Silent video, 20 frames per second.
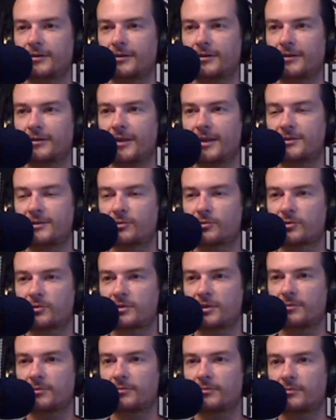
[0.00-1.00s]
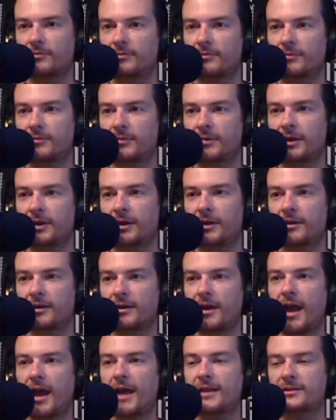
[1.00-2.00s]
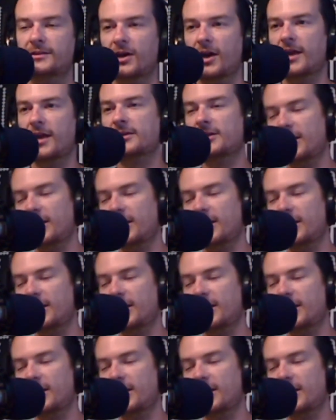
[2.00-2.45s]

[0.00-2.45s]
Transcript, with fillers: That's awesome. Mm. Yeah. And so and, and,